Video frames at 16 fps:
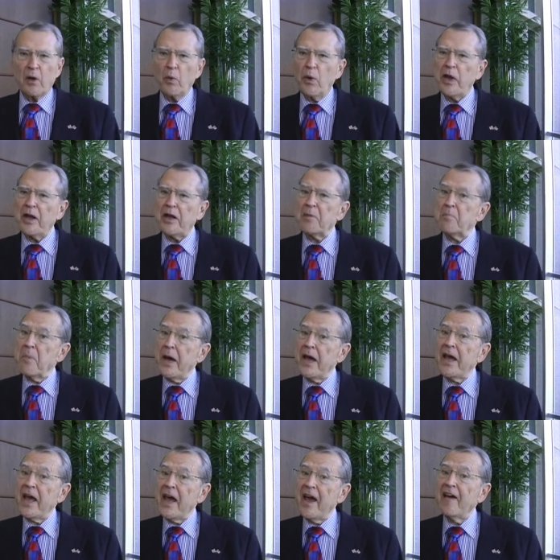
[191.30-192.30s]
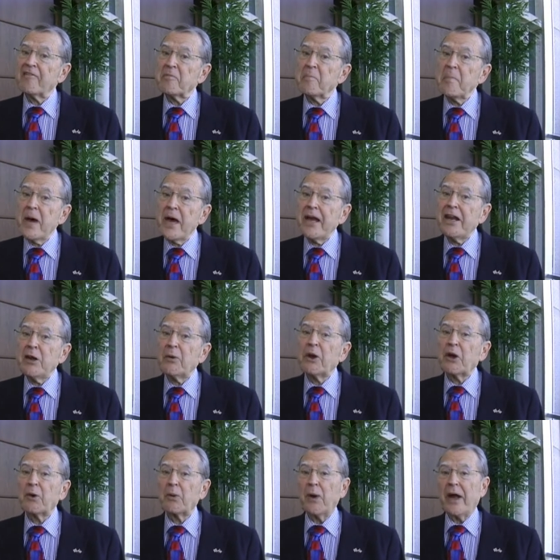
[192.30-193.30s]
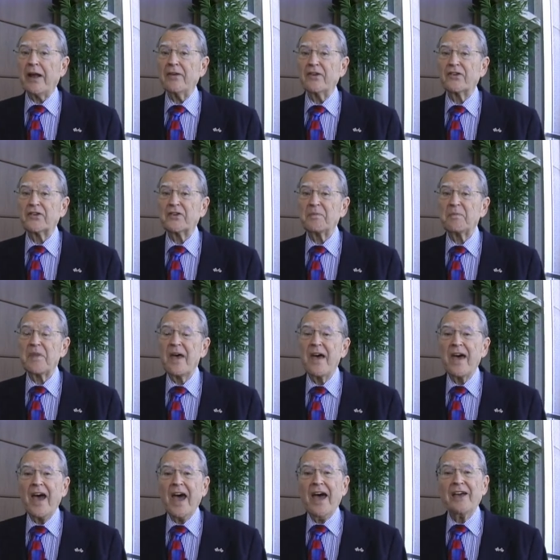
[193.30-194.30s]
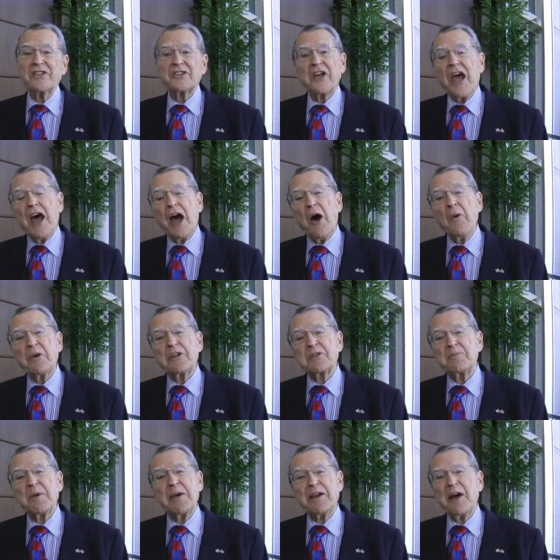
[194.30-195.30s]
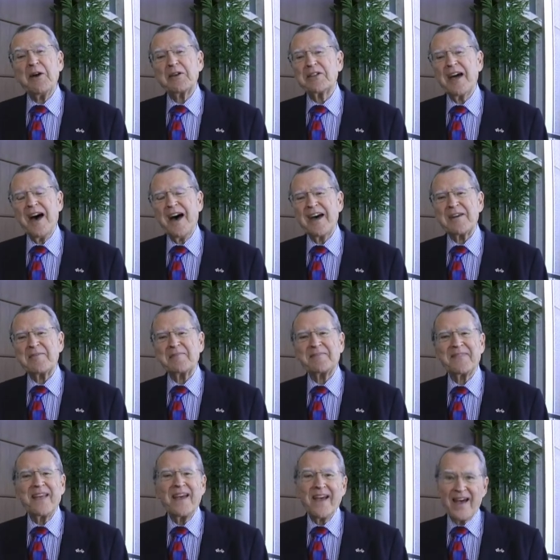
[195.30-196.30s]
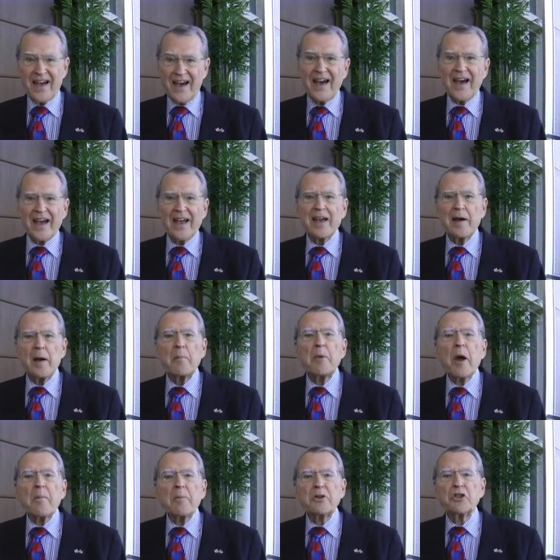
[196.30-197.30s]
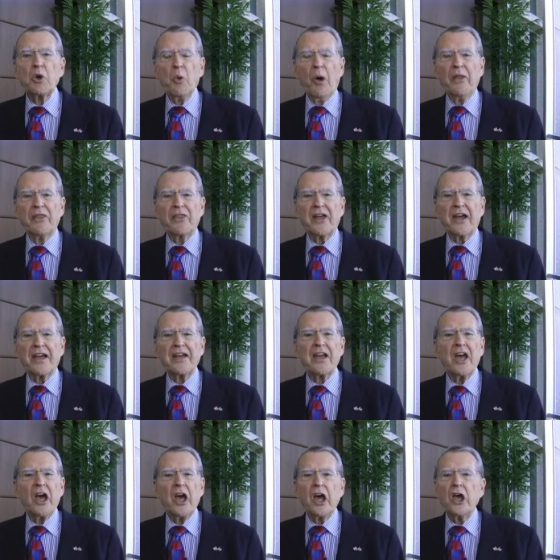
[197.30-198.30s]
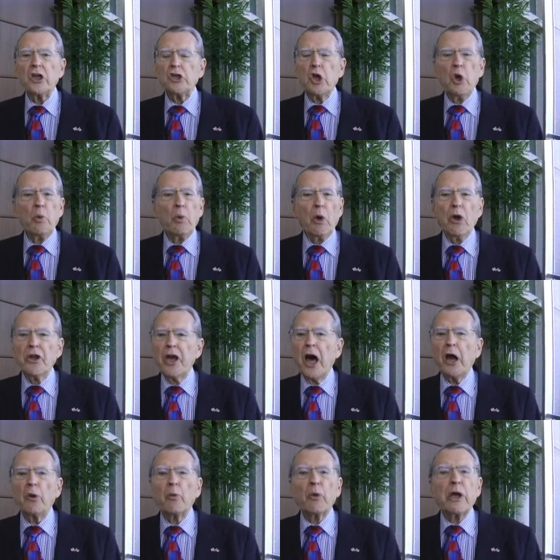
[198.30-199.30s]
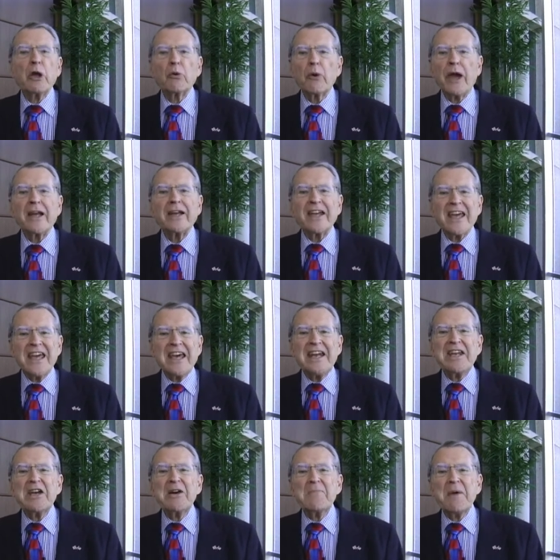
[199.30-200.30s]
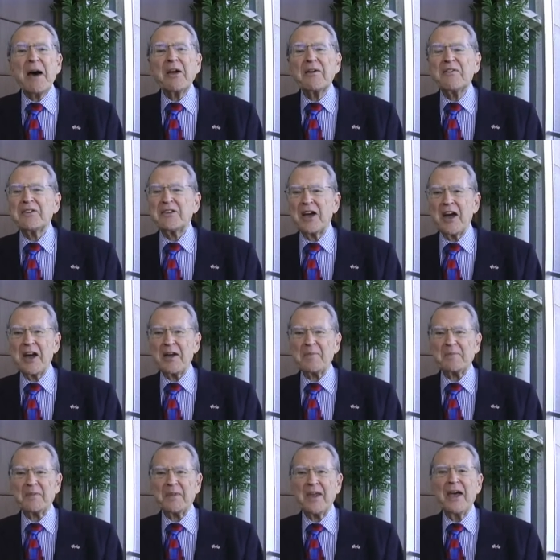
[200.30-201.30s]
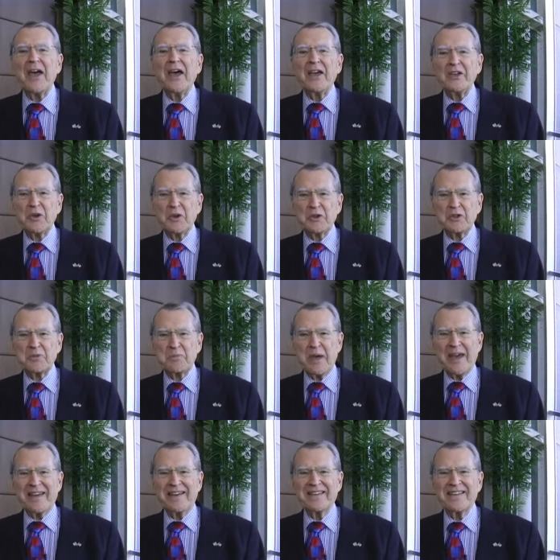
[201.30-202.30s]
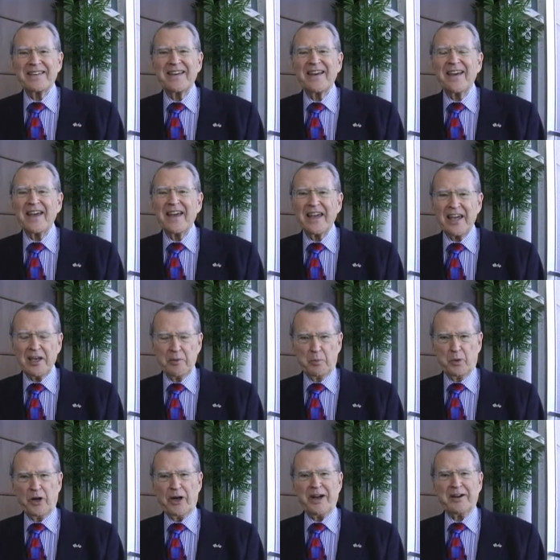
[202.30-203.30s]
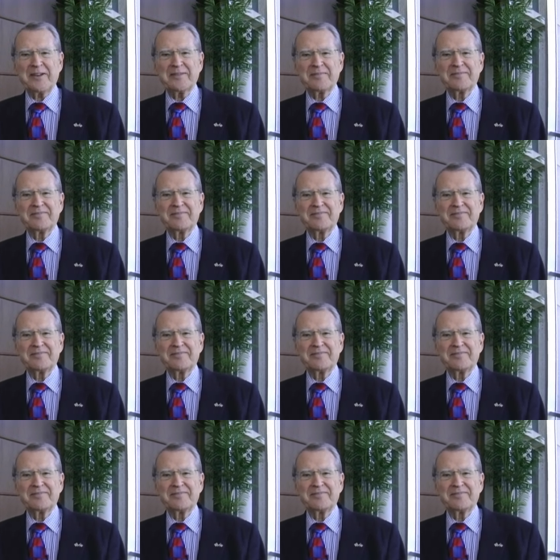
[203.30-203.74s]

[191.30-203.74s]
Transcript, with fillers: we may have many regrets as to how we spent our time. I promise you one thing, you will not regret any amount of time you spent in prayer.